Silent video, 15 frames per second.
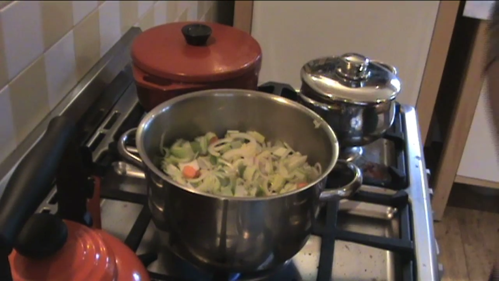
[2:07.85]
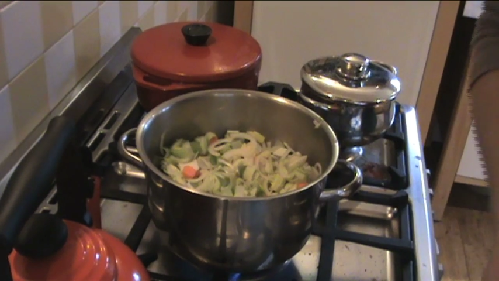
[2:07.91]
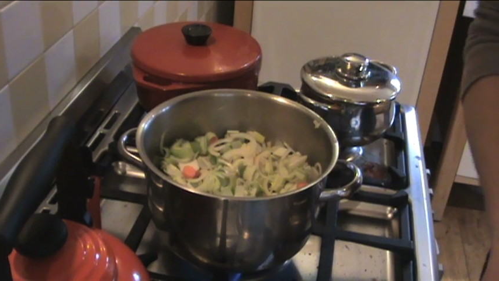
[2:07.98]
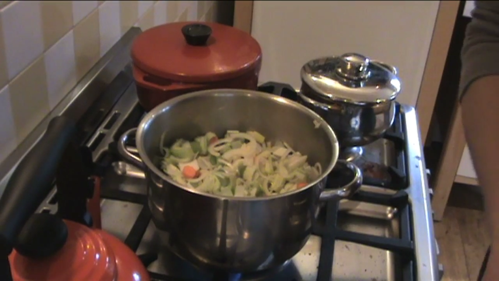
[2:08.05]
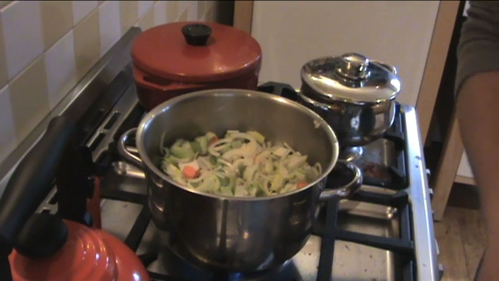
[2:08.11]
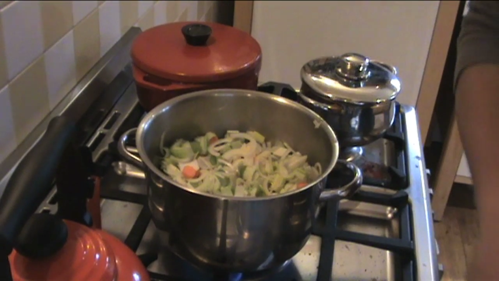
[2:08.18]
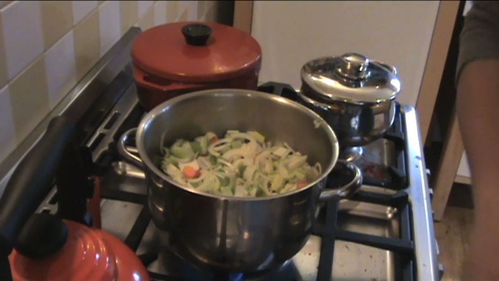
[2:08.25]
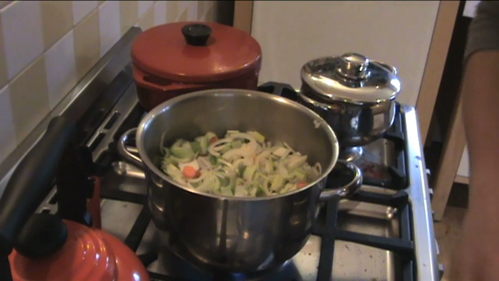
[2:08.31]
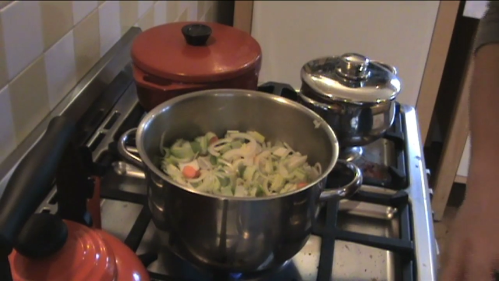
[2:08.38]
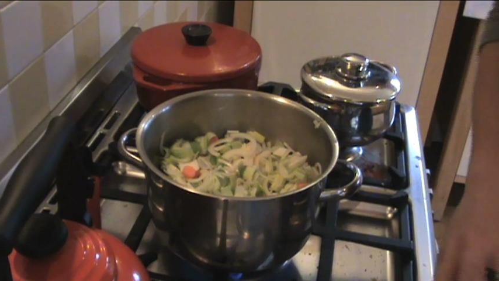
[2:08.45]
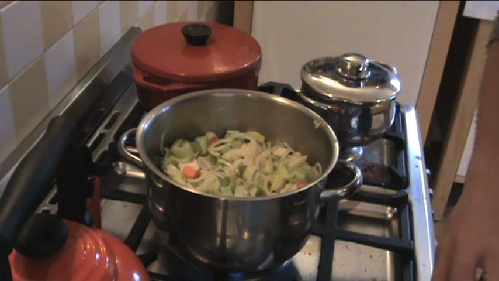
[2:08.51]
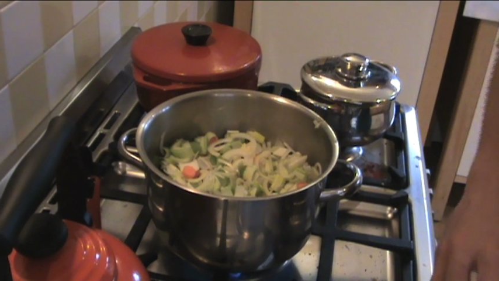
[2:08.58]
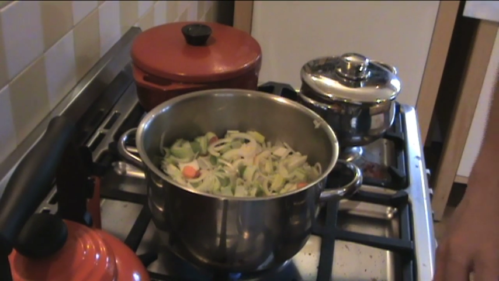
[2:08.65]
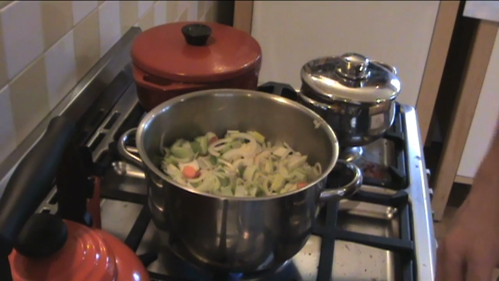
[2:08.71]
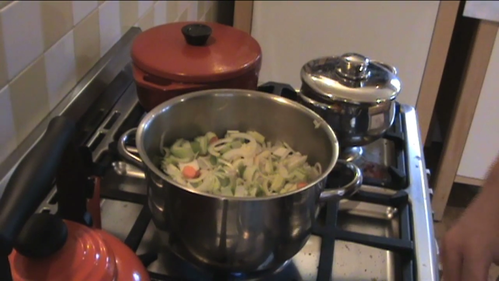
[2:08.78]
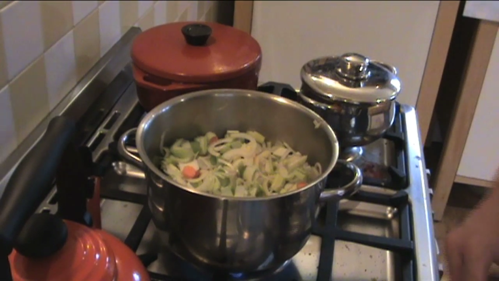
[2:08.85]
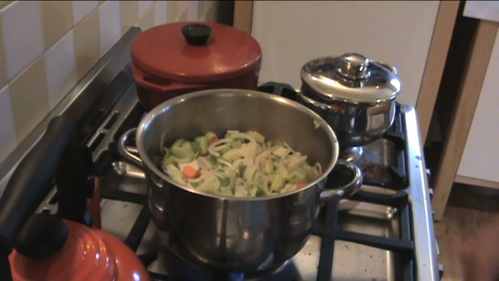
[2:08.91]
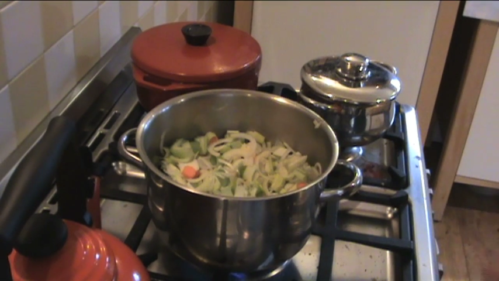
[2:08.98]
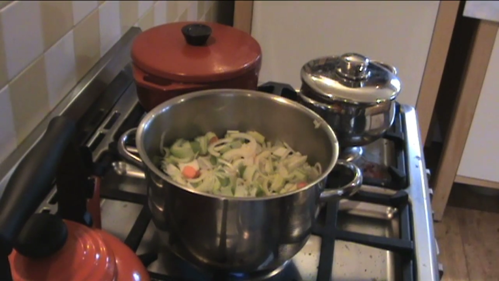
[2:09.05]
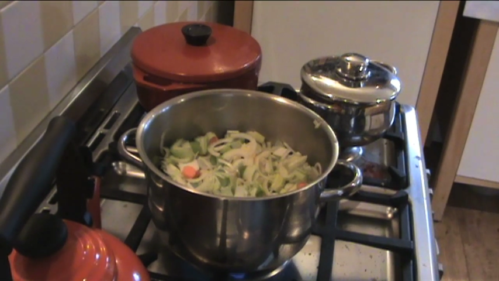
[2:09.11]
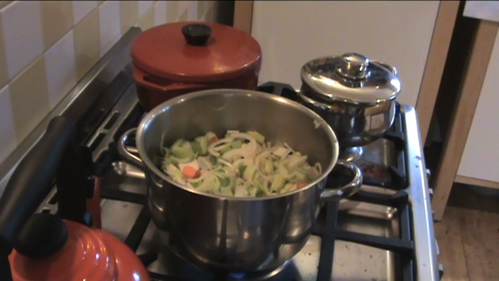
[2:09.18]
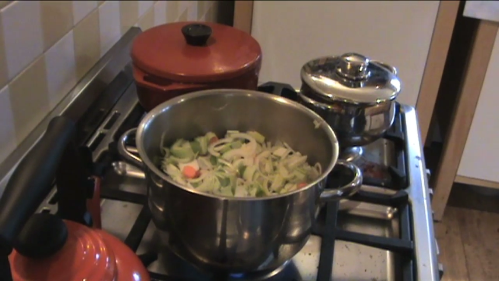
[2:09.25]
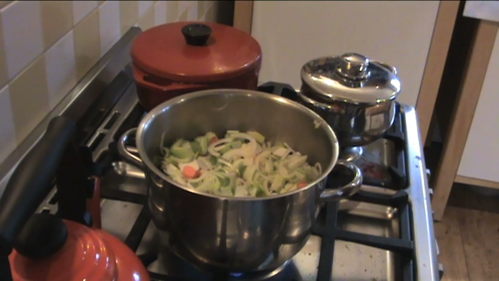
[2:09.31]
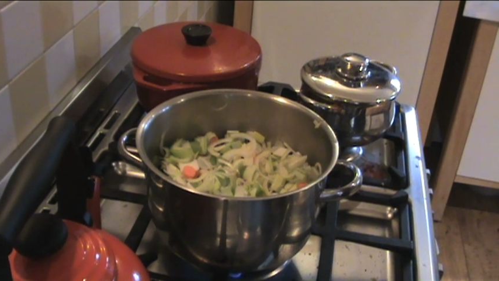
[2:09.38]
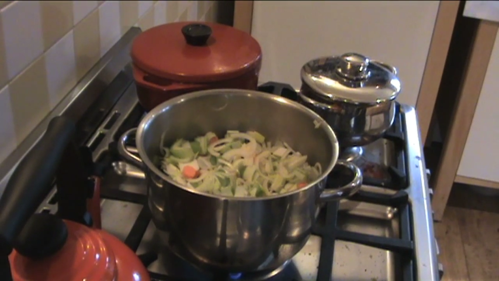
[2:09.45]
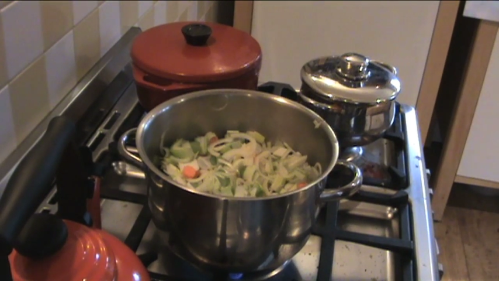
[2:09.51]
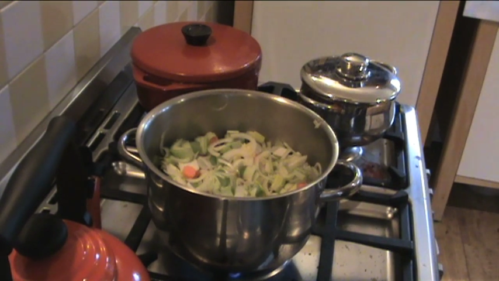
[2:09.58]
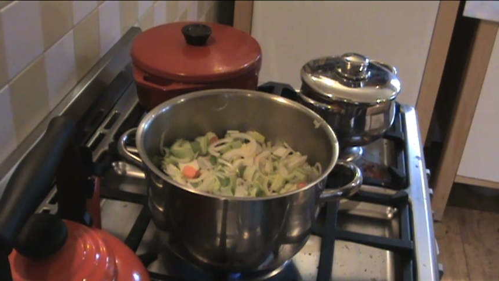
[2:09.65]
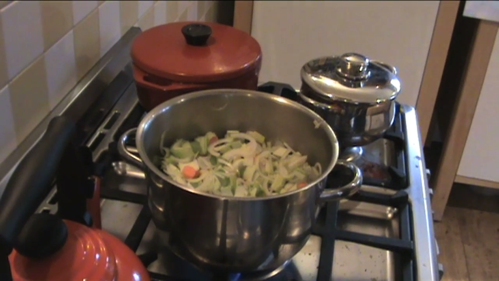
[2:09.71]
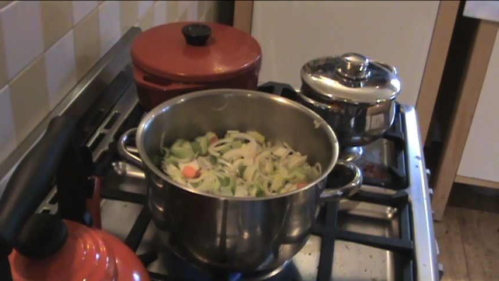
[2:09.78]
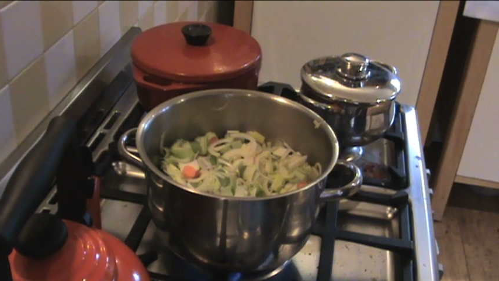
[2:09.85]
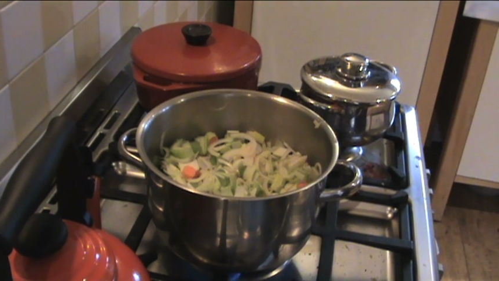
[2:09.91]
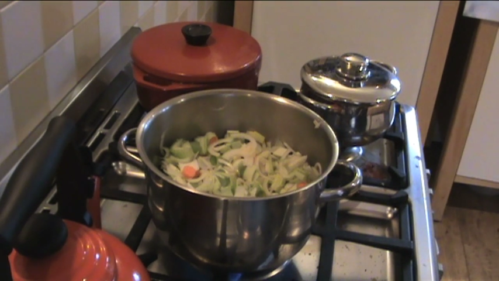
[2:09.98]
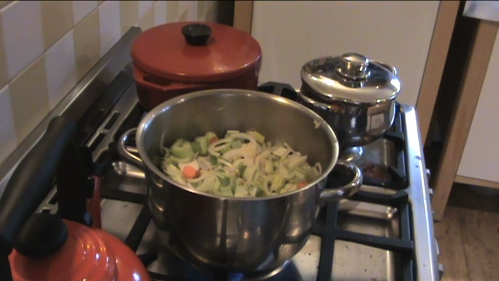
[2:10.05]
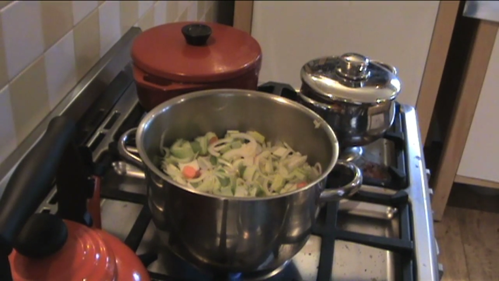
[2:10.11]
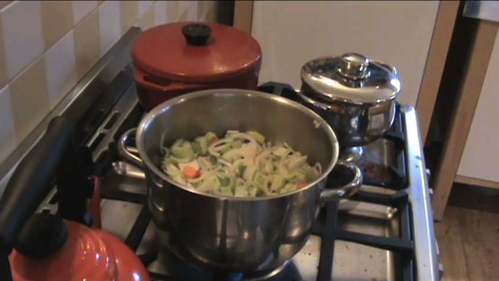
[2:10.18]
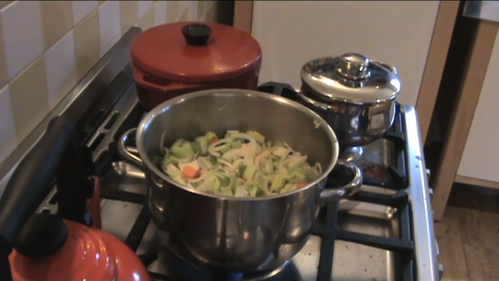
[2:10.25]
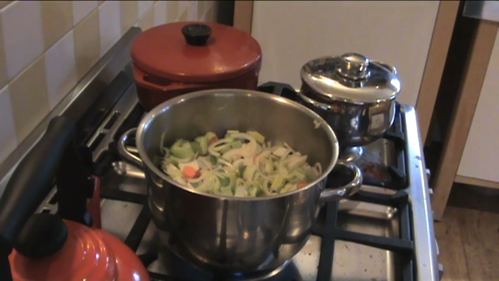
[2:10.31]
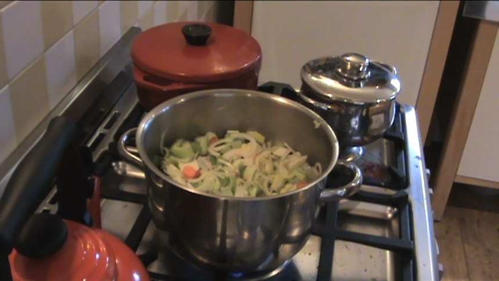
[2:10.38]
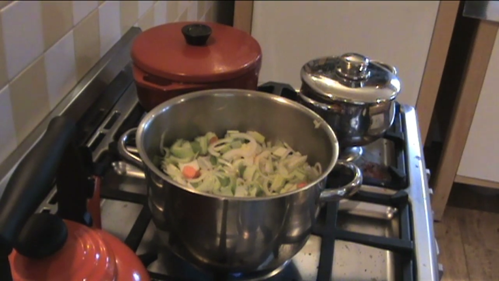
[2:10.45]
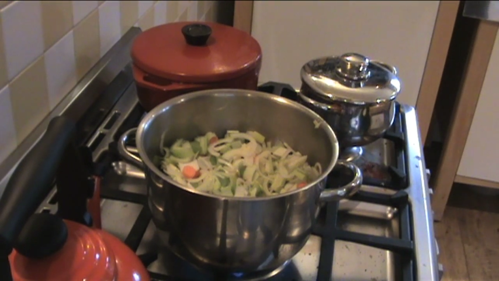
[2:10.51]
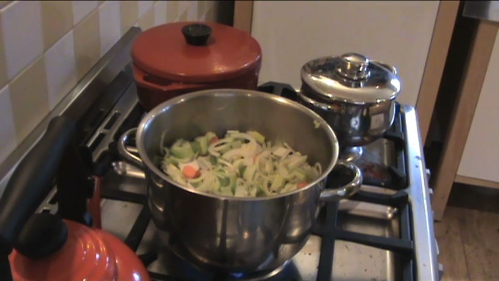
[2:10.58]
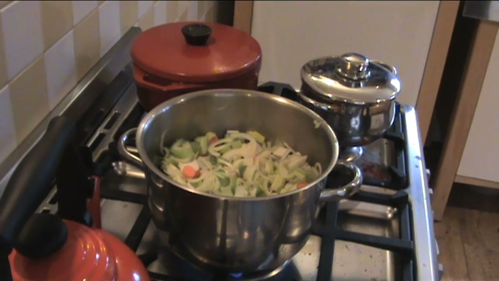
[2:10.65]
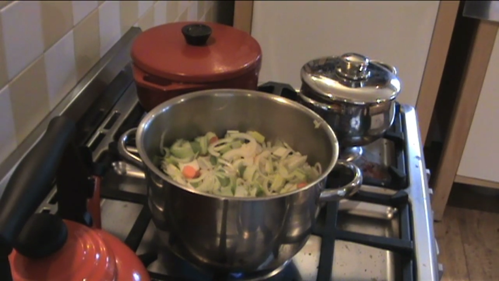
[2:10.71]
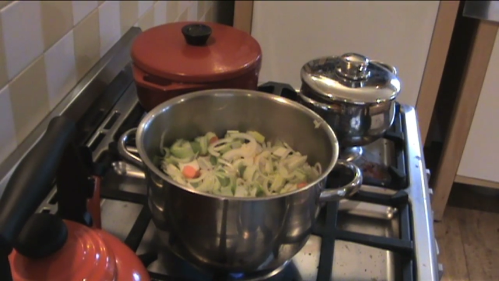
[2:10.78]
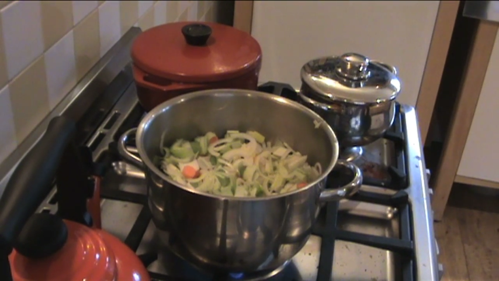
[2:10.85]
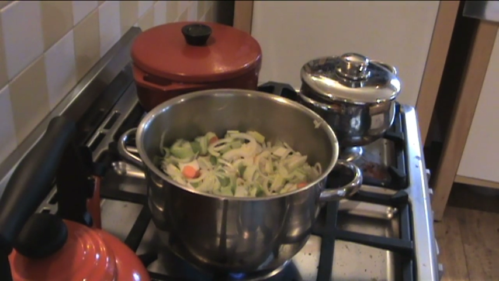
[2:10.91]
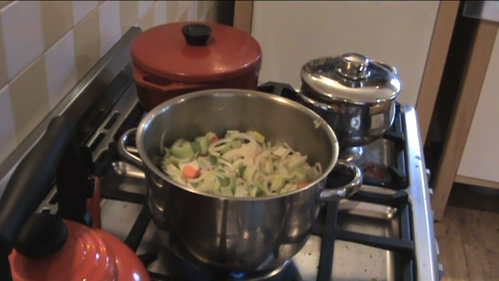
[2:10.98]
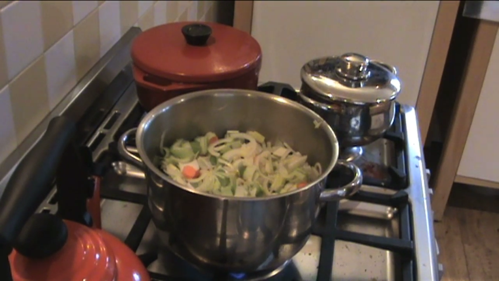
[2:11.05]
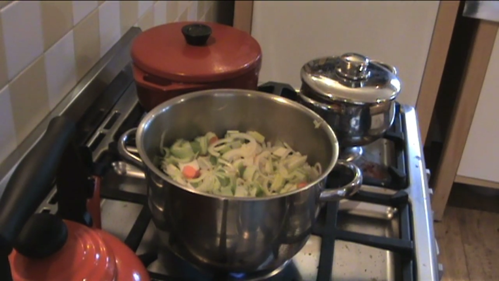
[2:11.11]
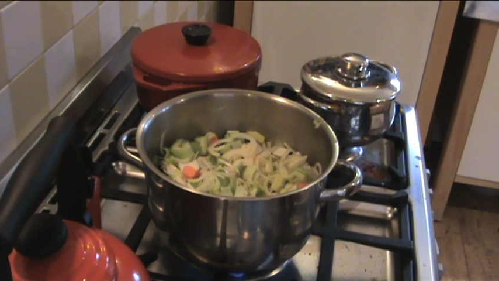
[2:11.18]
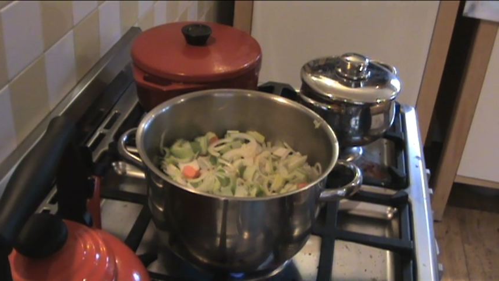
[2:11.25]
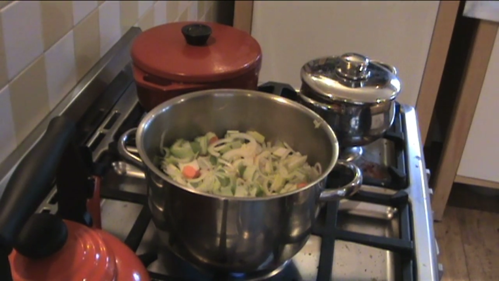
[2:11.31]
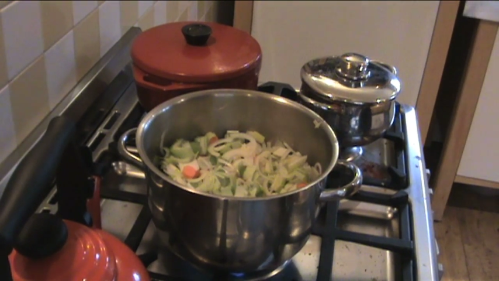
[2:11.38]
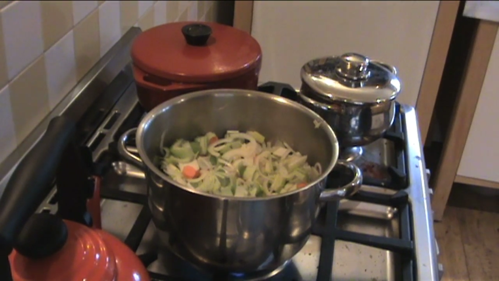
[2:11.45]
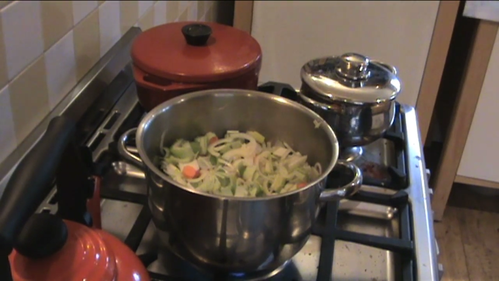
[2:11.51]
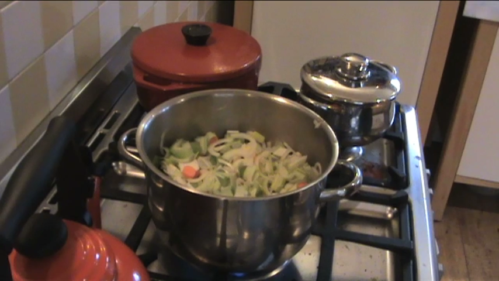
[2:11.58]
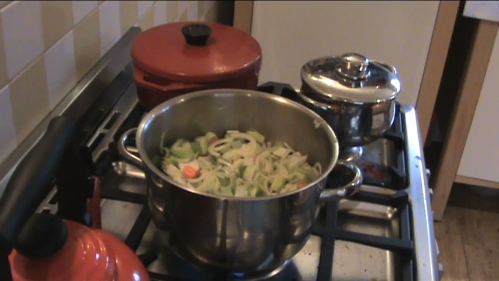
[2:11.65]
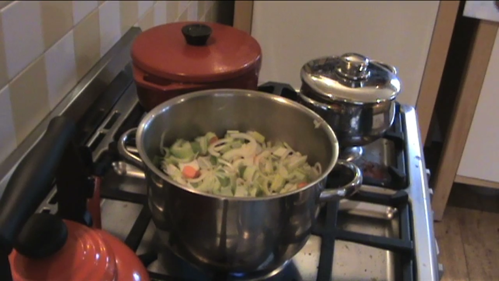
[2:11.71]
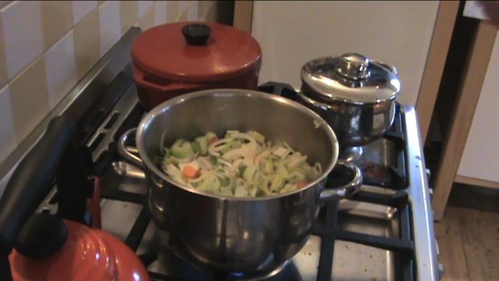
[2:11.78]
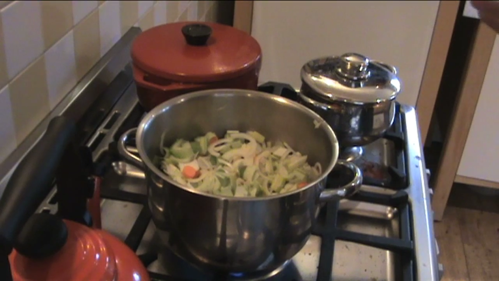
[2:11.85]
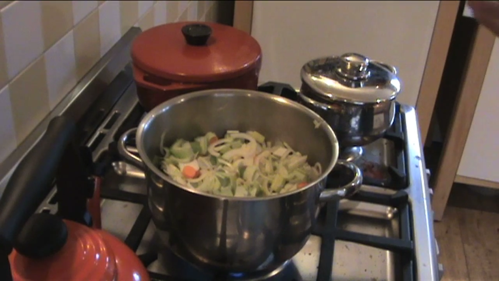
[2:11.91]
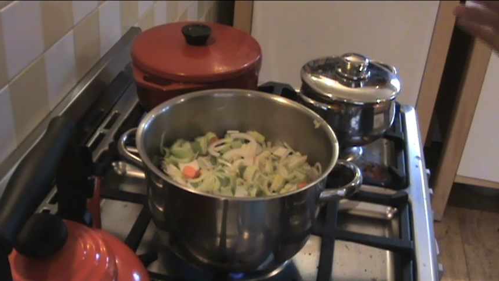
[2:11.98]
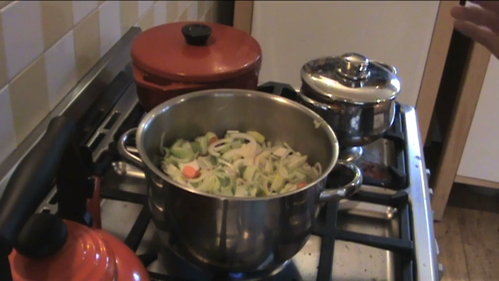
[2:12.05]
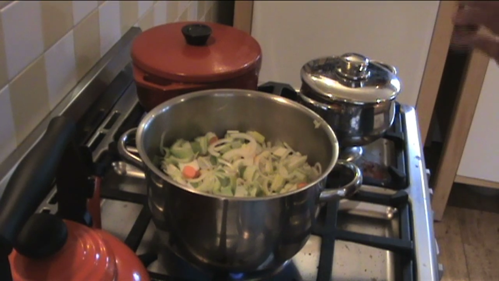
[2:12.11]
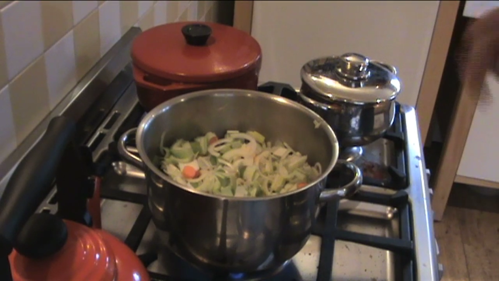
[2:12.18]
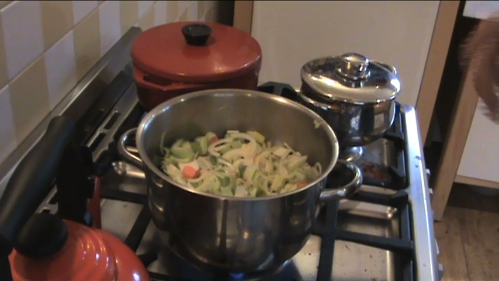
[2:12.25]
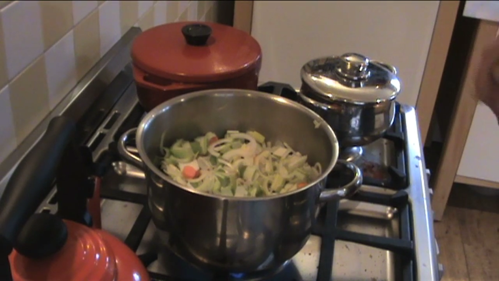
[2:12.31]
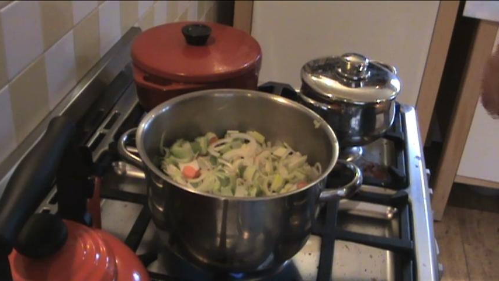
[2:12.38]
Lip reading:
[unreadable: no face in view]